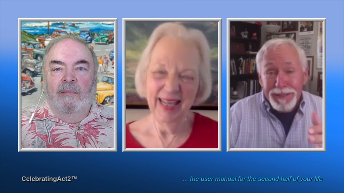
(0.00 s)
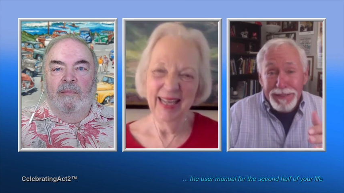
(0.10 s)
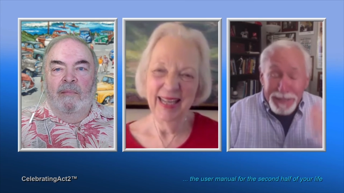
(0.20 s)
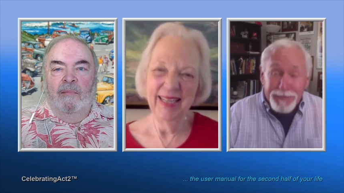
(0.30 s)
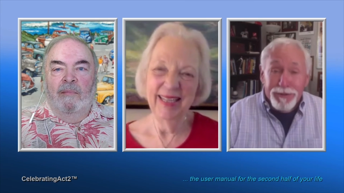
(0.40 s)

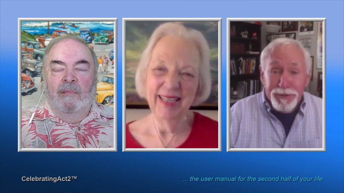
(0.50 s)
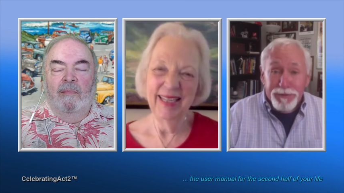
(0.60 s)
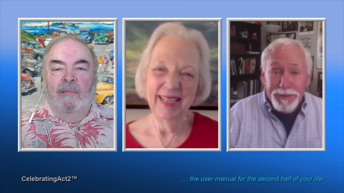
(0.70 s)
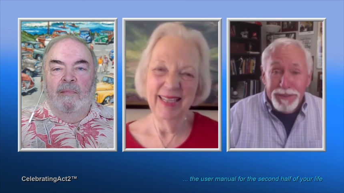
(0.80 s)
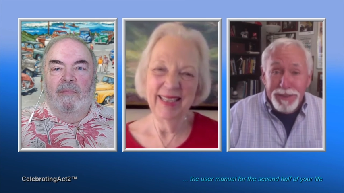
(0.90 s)
Speaker 1: a
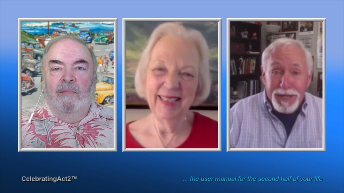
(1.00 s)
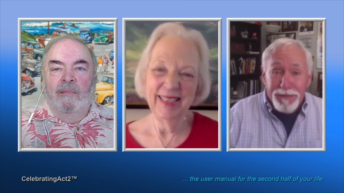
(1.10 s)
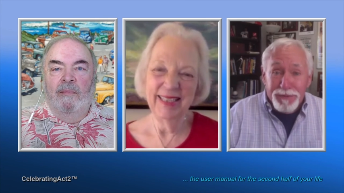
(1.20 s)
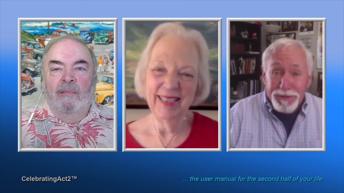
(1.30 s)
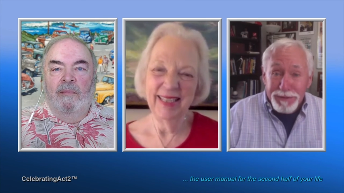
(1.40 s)
character in a
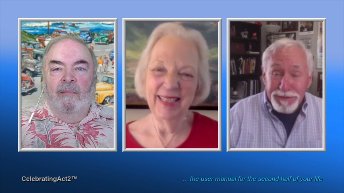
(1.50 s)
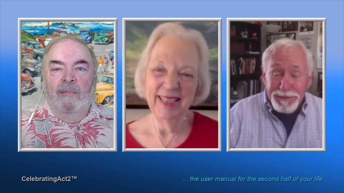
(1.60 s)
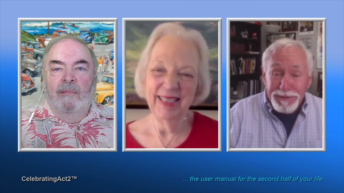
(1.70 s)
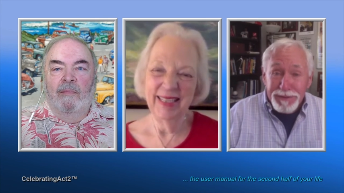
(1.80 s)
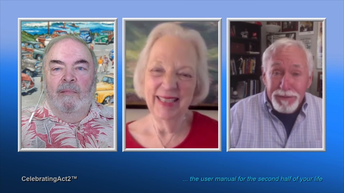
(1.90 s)
novel
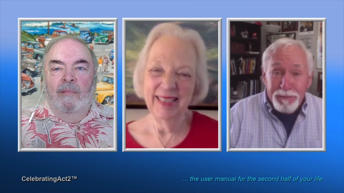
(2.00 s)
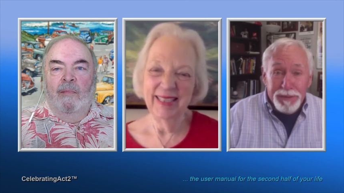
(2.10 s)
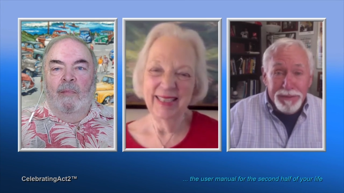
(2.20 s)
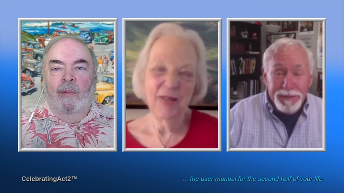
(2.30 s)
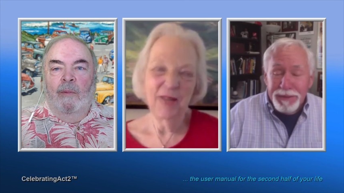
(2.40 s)

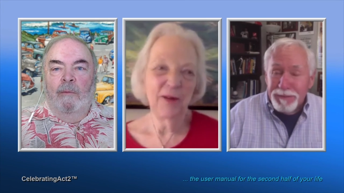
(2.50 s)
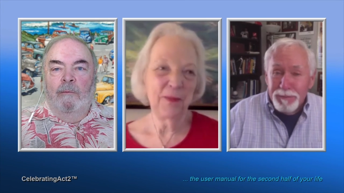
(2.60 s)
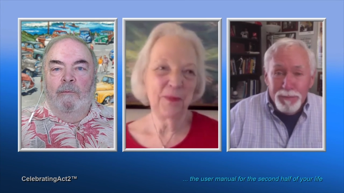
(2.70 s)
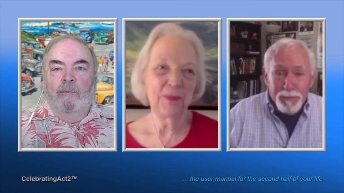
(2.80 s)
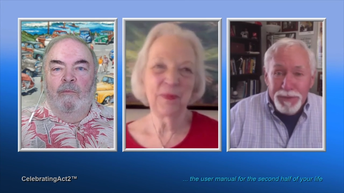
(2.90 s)
but they
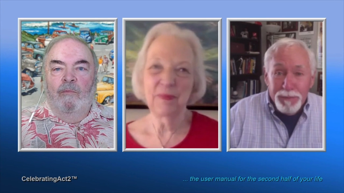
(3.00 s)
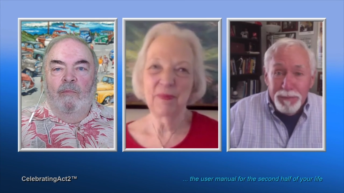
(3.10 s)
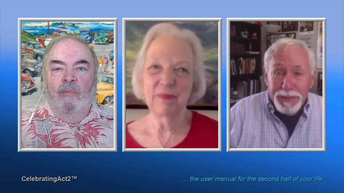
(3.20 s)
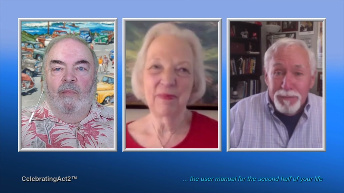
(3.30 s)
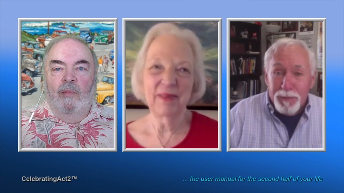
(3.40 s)
they
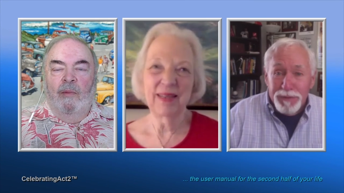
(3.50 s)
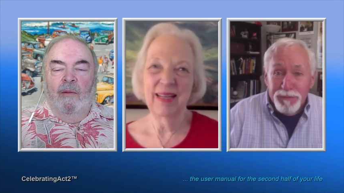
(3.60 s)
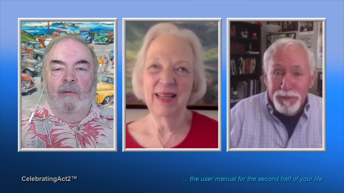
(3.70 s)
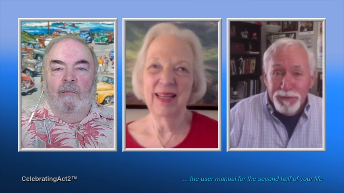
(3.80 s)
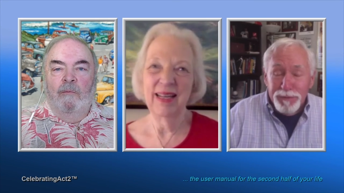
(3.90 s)
make
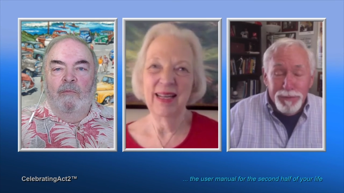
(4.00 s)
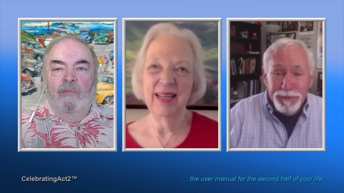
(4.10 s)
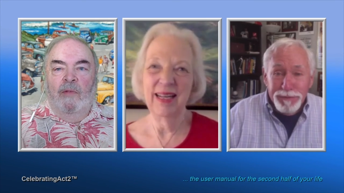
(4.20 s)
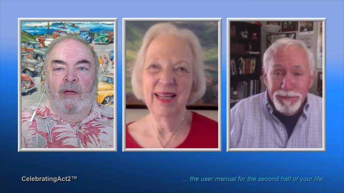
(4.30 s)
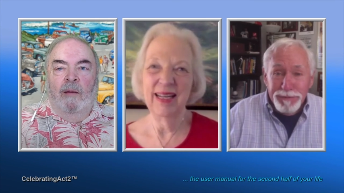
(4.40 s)
wonderful
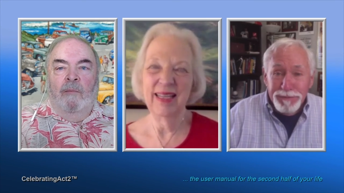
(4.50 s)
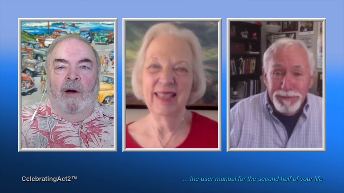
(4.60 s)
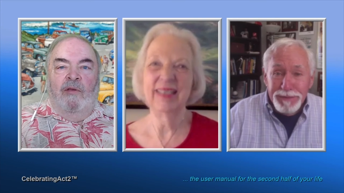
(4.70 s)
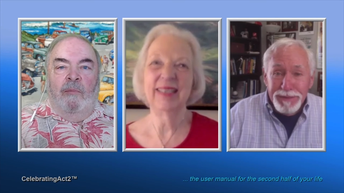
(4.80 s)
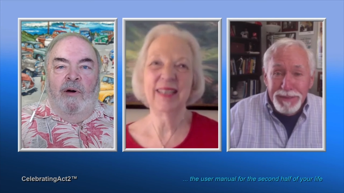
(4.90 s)
stories.
Speaker 2: By
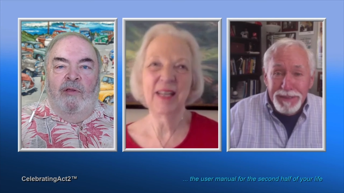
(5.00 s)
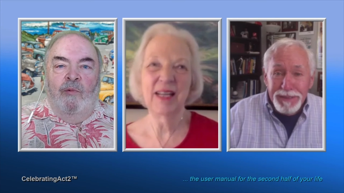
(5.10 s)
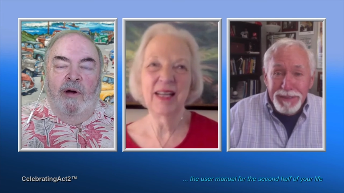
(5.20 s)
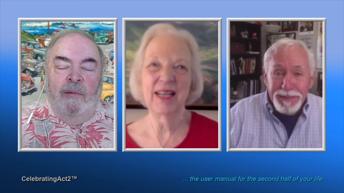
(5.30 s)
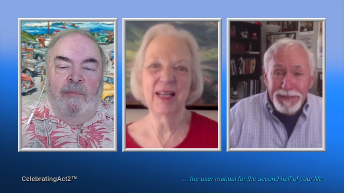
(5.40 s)
the by the
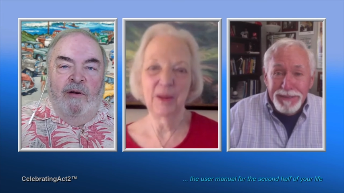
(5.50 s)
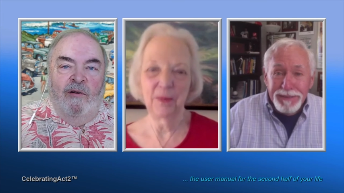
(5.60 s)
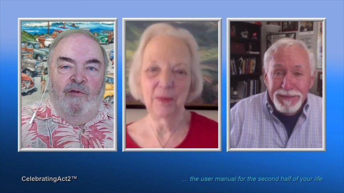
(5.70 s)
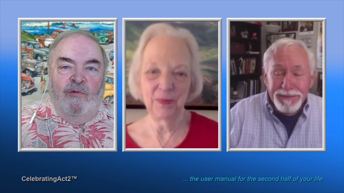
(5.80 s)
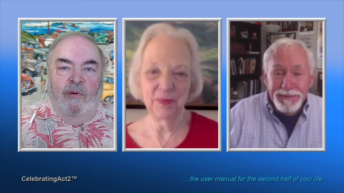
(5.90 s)
way,
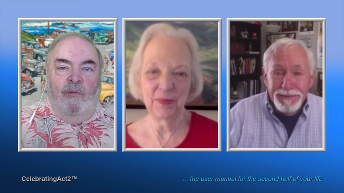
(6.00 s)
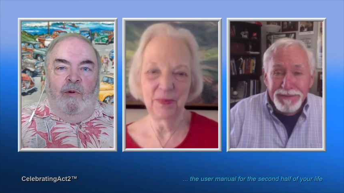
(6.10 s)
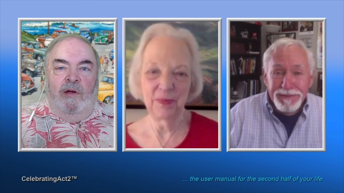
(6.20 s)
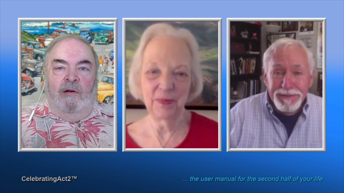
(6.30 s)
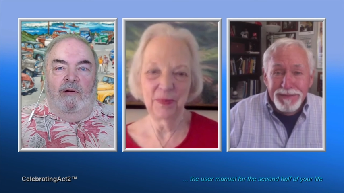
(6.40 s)
because
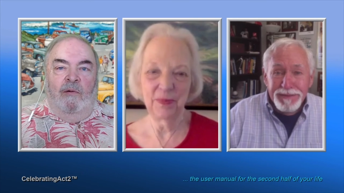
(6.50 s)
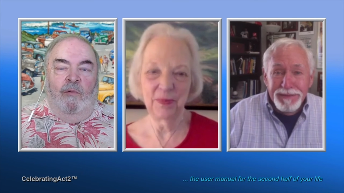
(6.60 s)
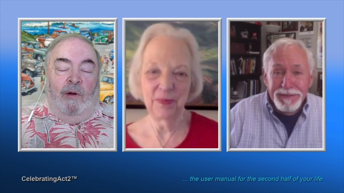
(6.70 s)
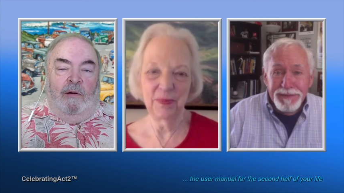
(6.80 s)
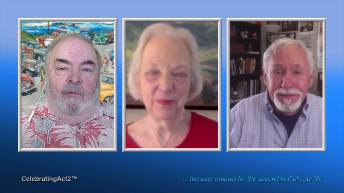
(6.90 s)
we,
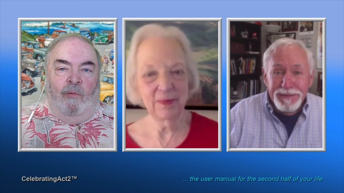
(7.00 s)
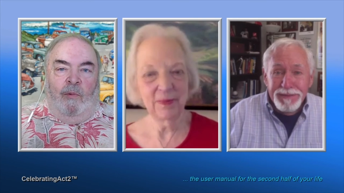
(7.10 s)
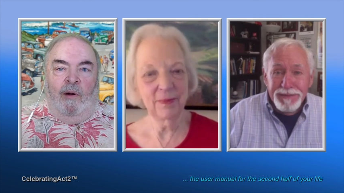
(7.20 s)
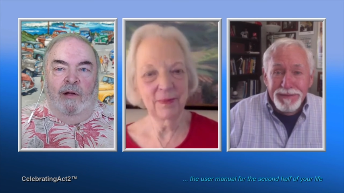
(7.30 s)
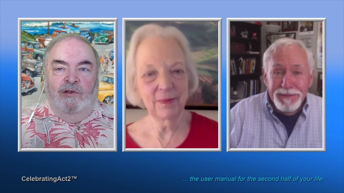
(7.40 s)
we
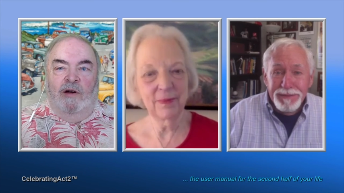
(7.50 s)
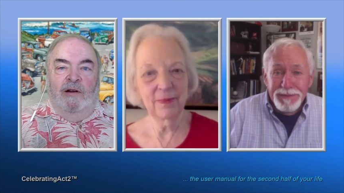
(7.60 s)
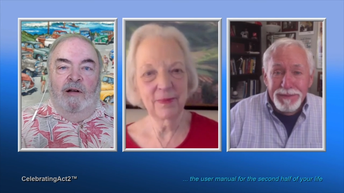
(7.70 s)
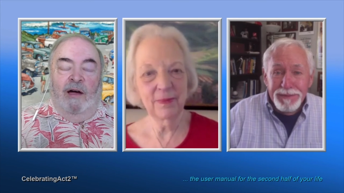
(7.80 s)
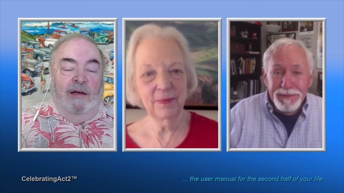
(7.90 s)
John and
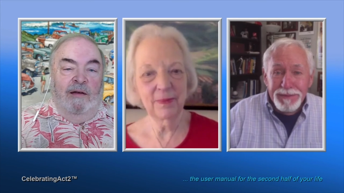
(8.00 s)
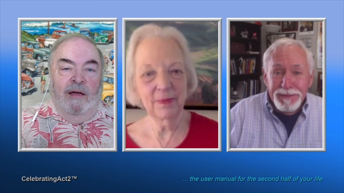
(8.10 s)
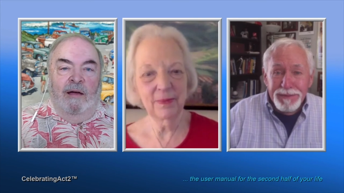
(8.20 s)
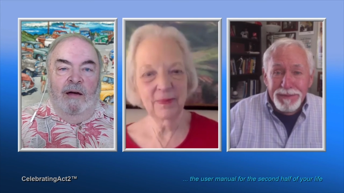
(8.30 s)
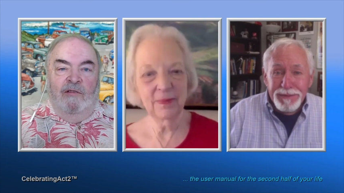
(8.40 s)
I
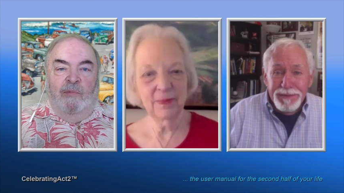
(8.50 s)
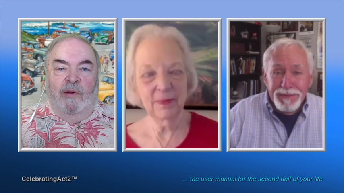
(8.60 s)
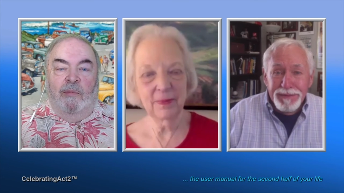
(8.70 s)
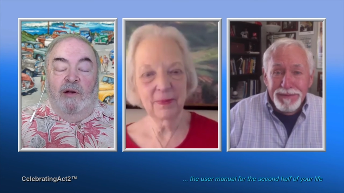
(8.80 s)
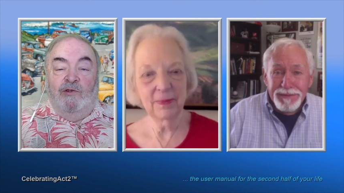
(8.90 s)
uh, speak
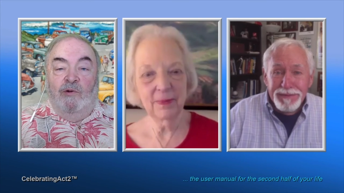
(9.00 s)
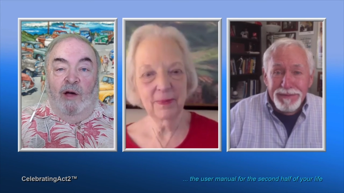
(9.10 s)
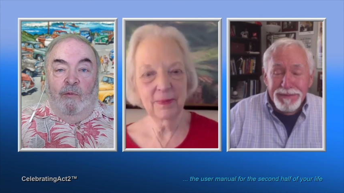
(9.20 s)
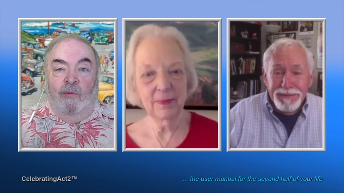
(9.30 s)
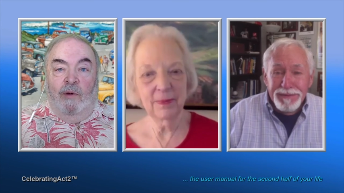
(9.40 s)
about you a
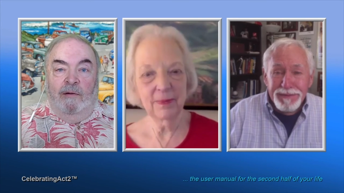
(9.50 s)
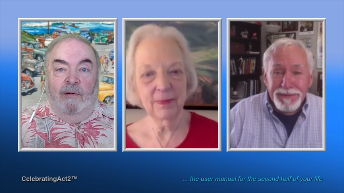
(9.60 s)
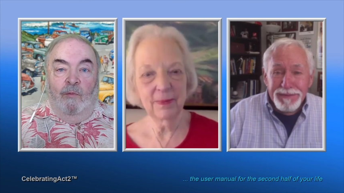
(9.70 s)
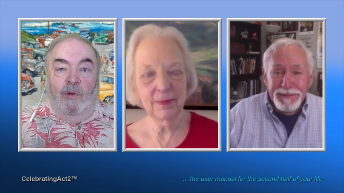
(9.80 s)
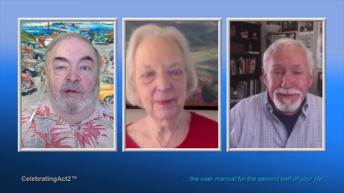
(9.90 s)
lot. We
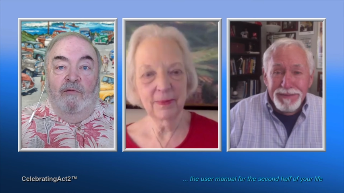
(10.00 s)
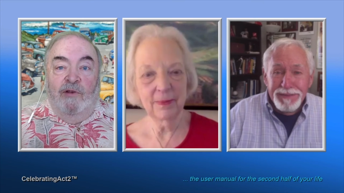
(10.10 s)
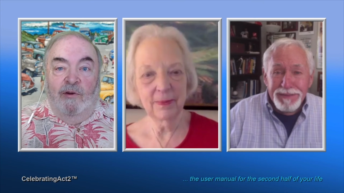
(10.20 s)
we love you